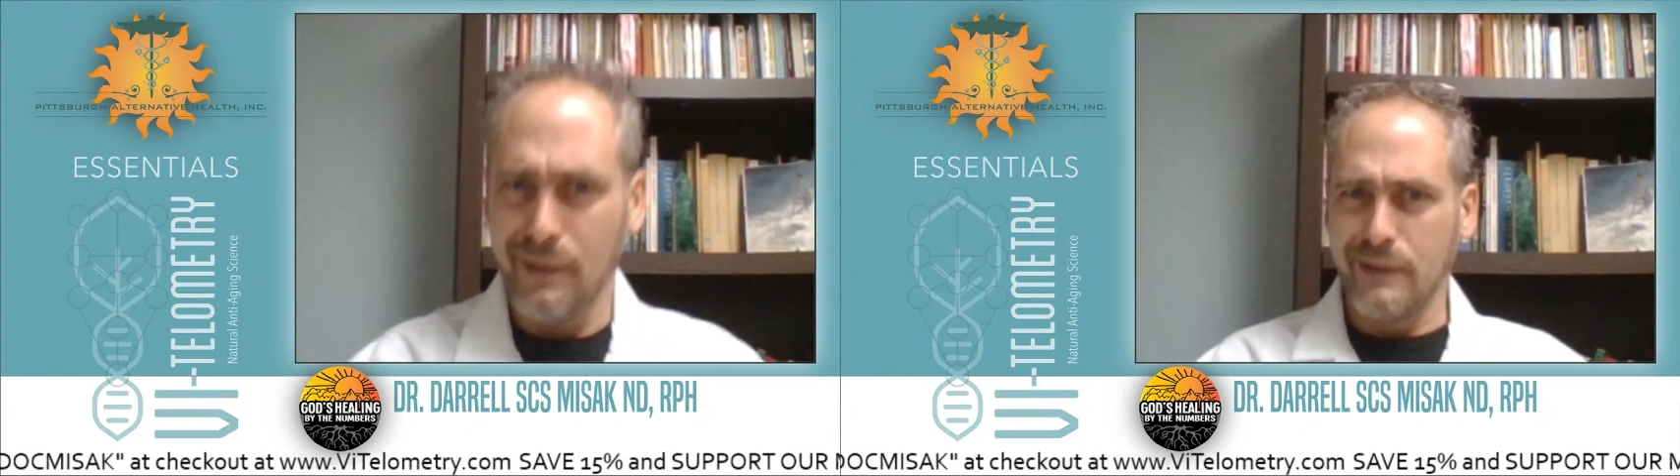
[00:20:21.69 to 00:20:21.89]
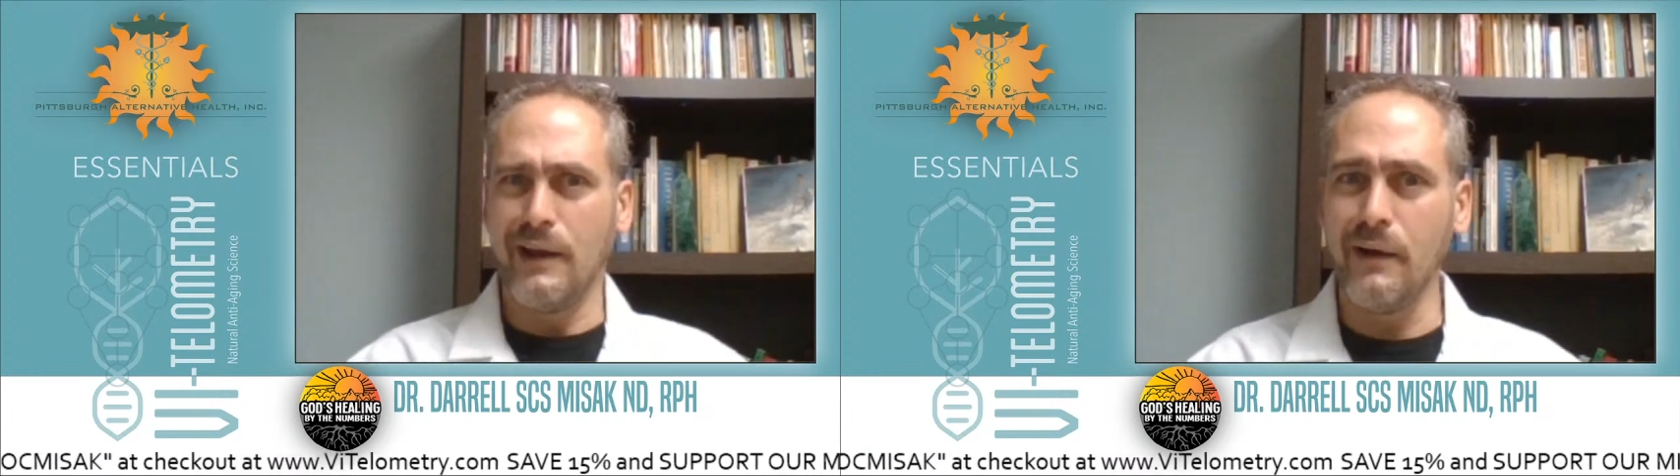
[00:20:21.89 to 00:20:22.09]

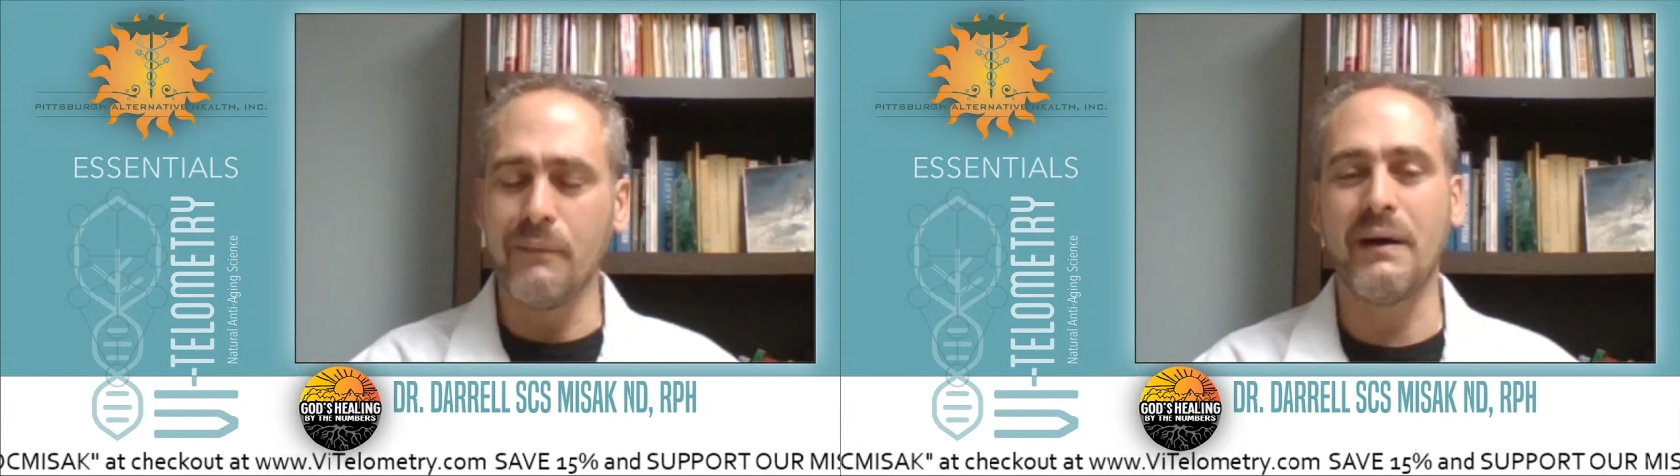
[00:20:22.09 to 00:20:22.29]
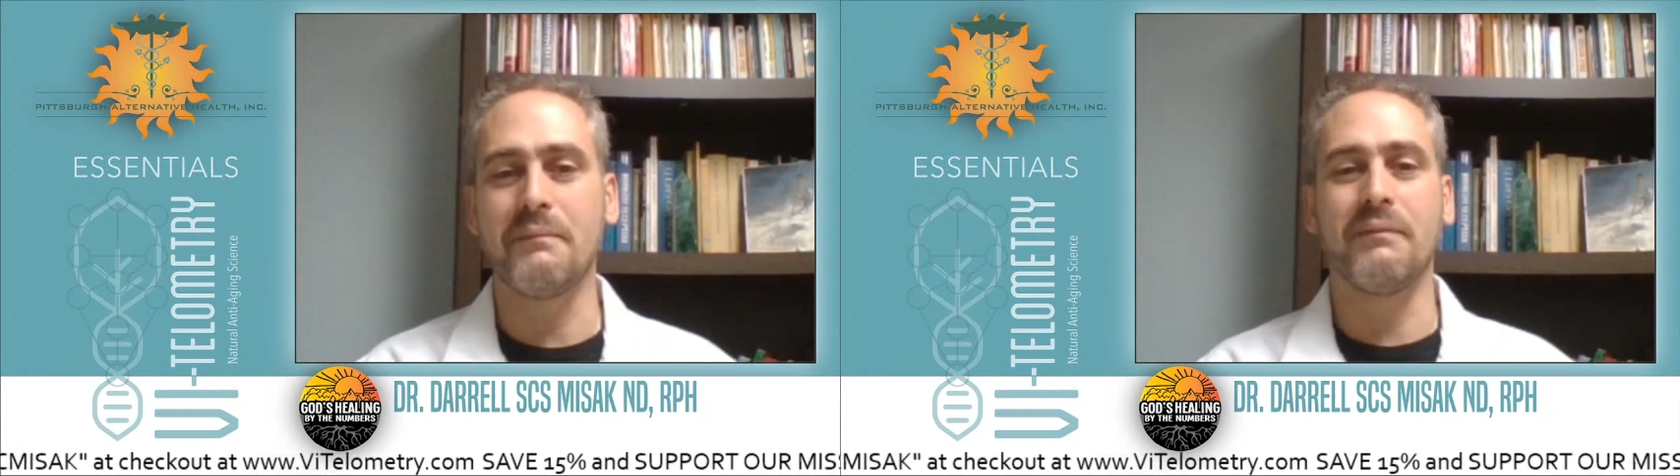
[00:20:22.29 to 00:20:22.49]

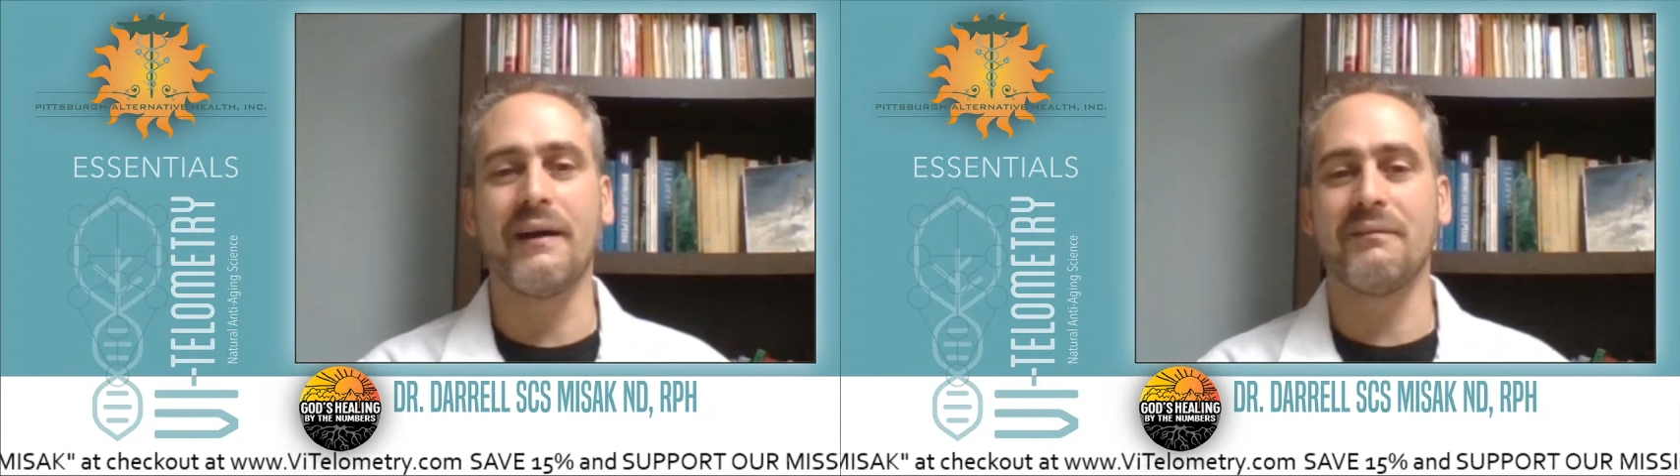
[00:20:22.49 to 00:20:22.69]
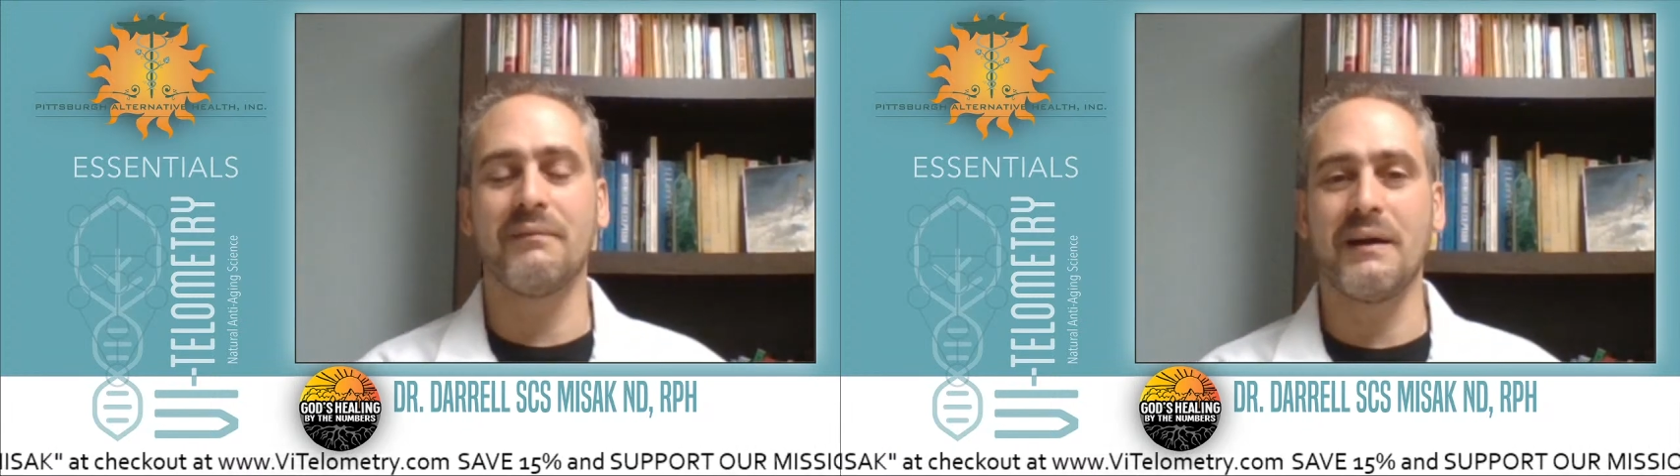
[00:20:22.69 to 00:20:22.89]

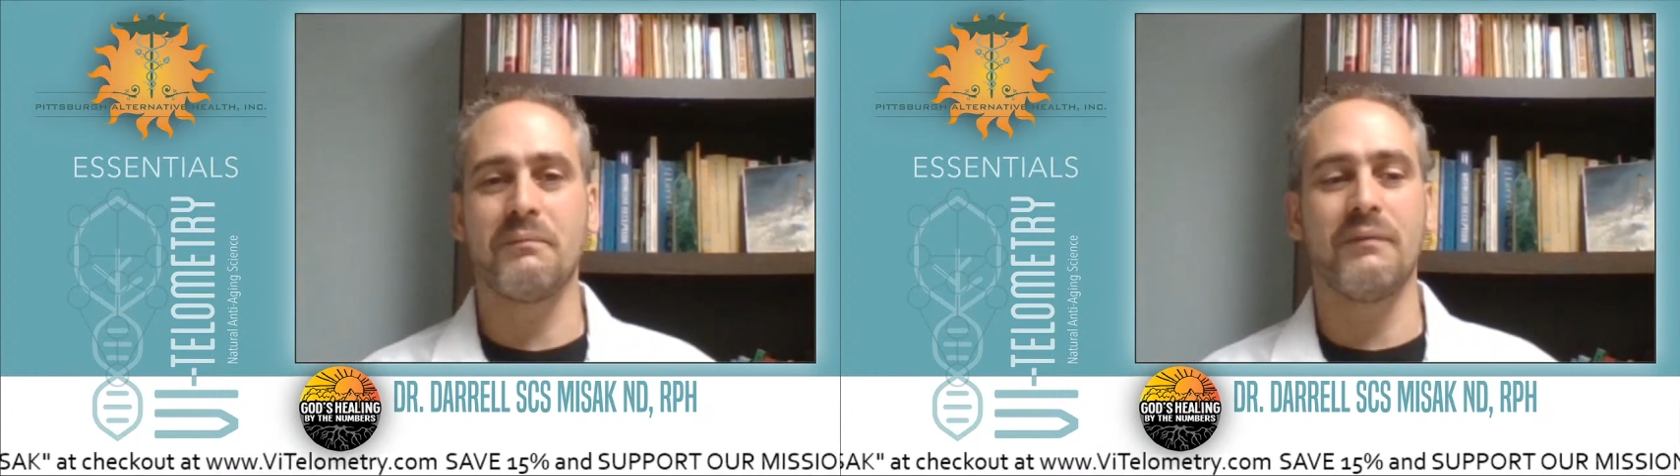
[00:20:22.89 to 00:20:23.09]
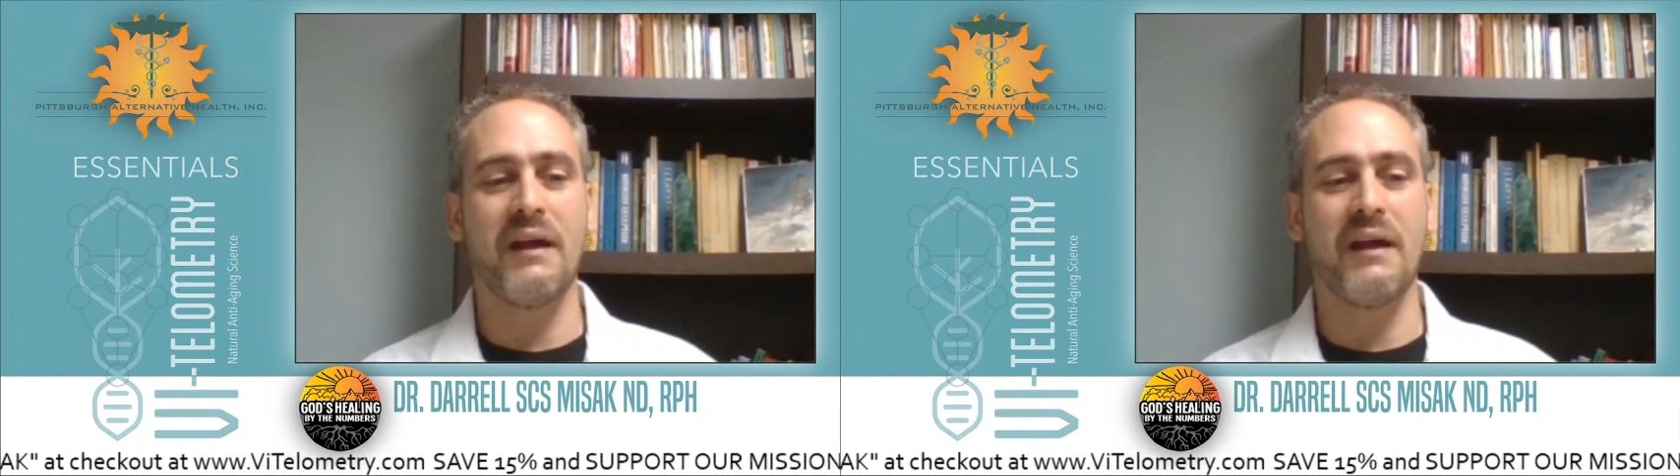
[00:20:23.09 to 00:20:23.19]
My